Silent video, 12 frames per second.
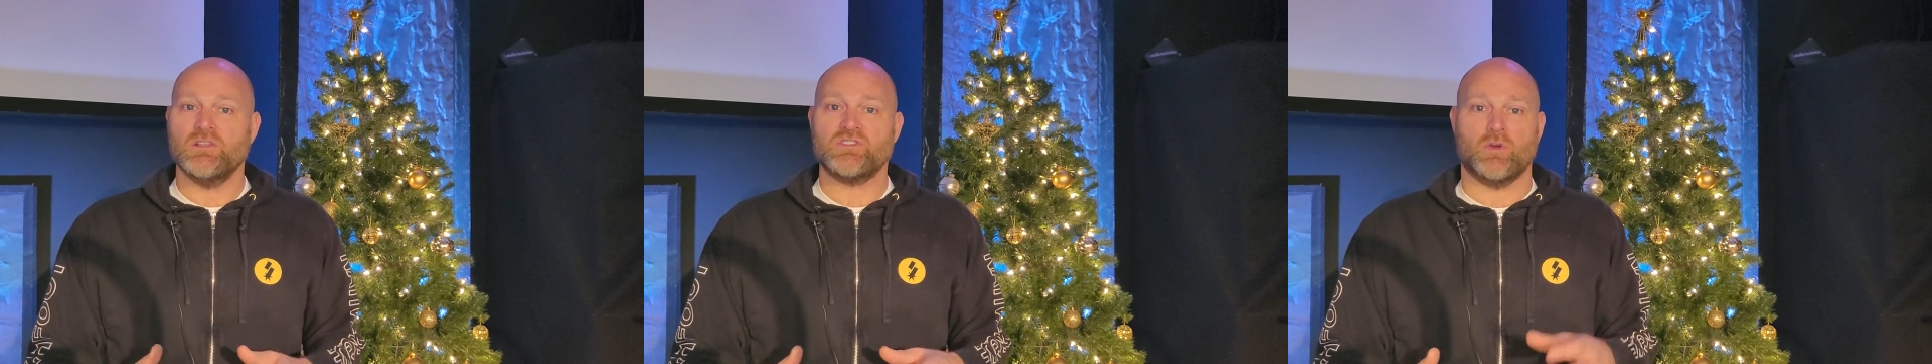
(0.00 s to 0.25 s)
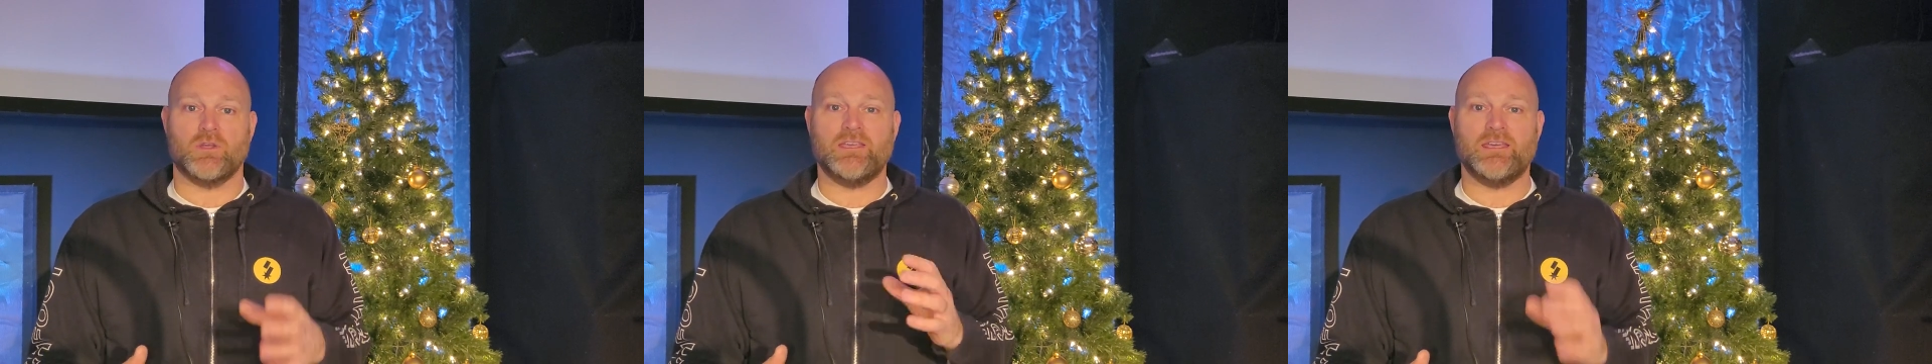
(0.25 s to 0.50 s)

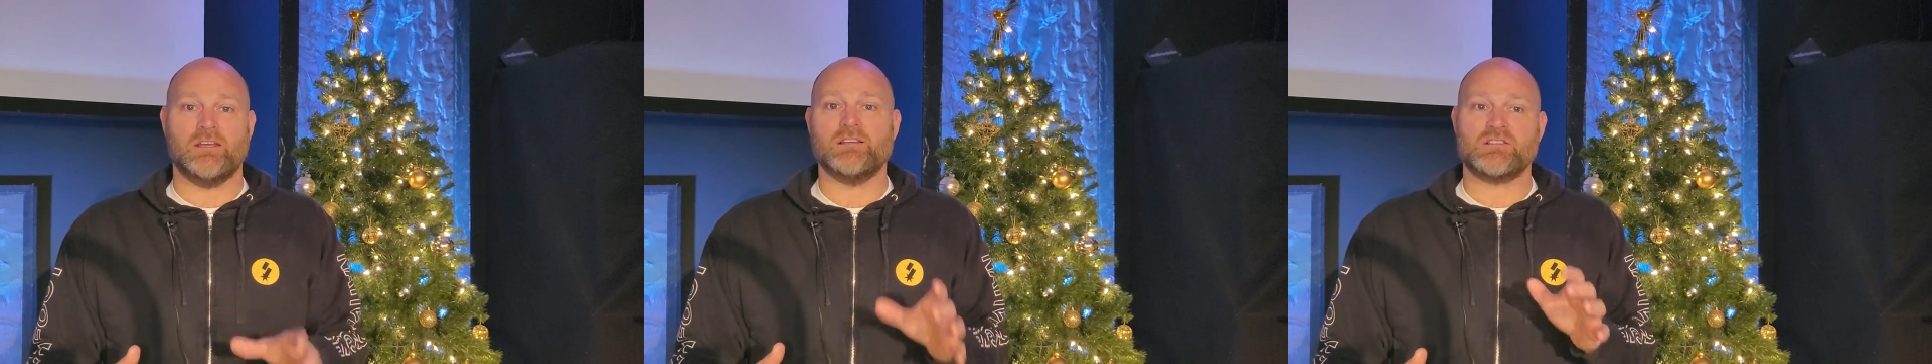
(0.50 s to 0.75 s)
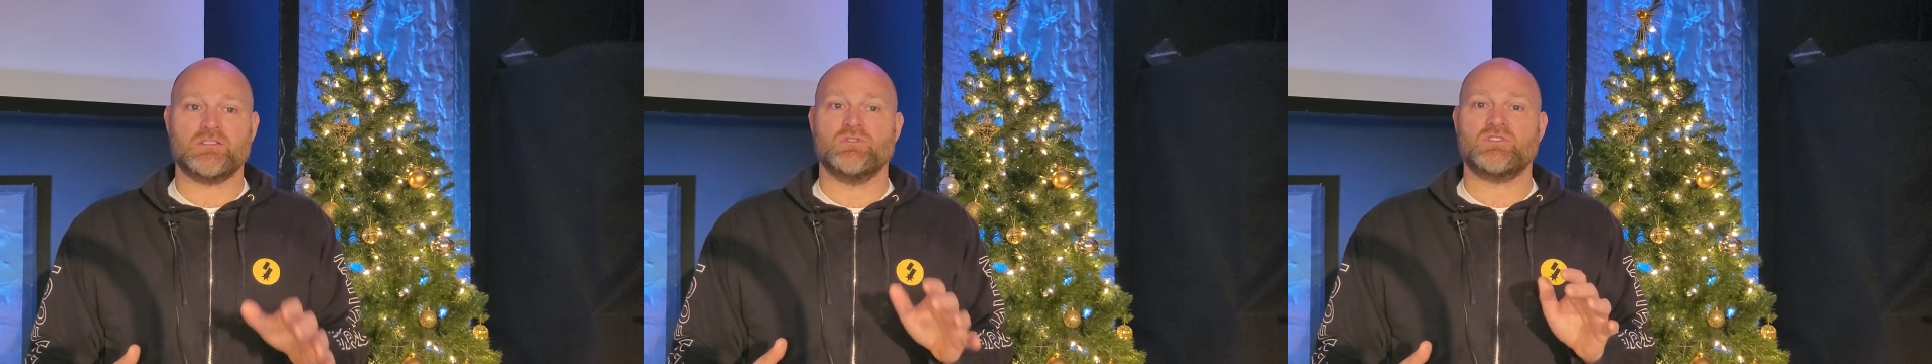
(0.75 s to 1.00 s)
So get
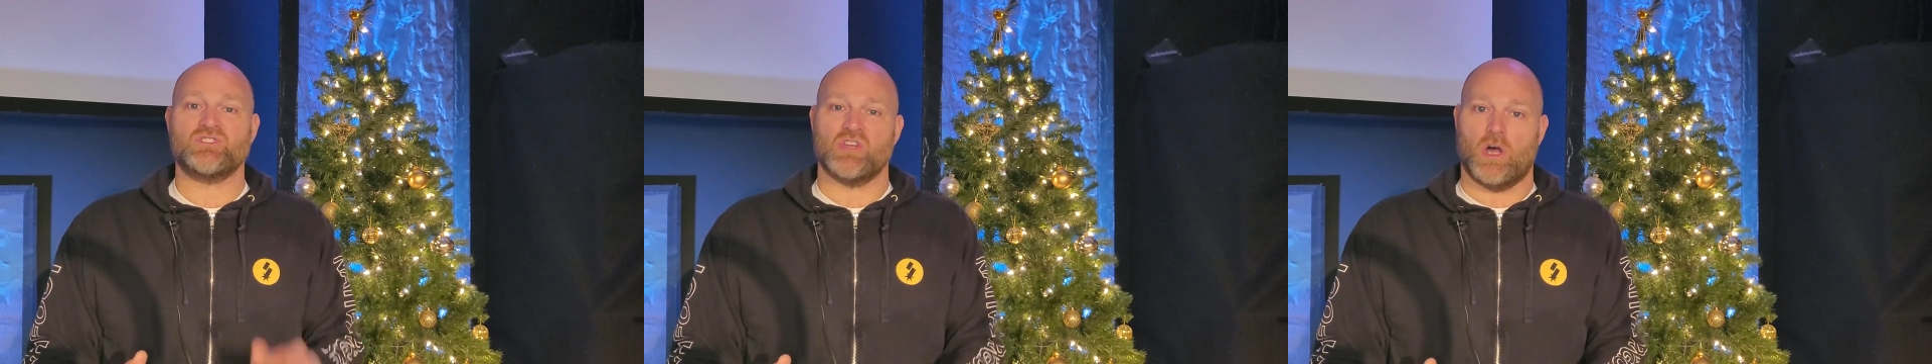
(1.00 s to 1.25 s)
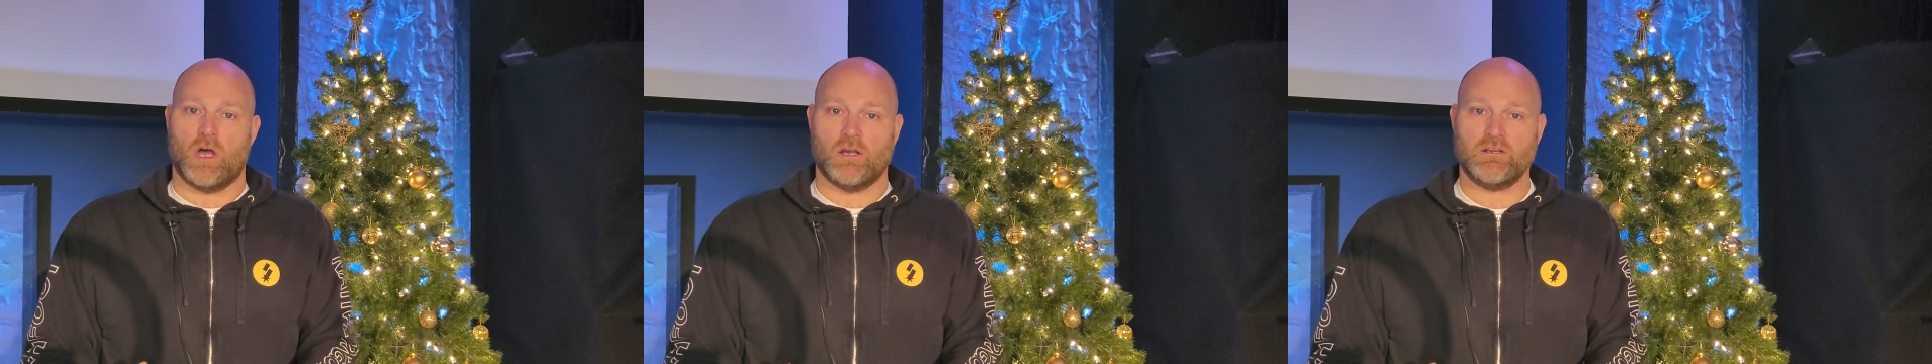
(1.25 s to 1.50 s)
us those
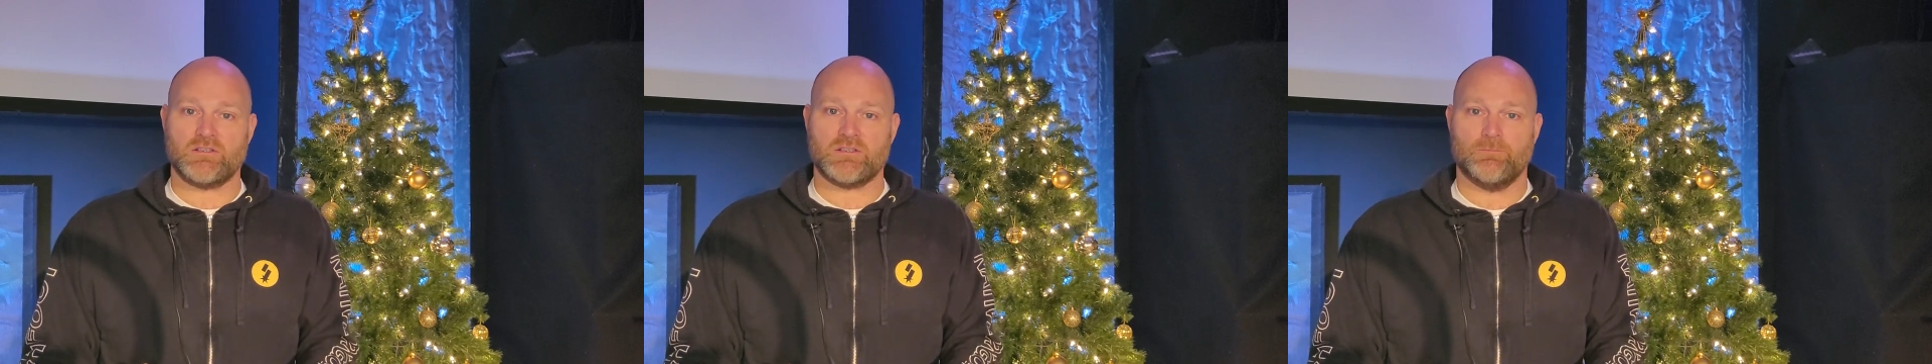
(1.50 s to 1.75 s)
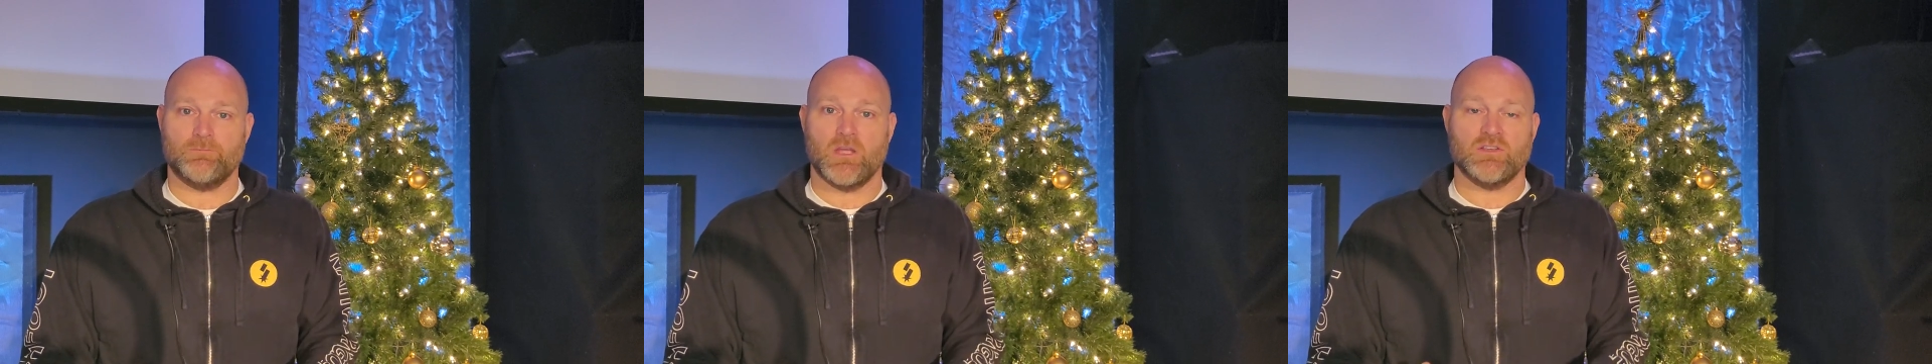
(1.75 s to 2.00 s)
songs.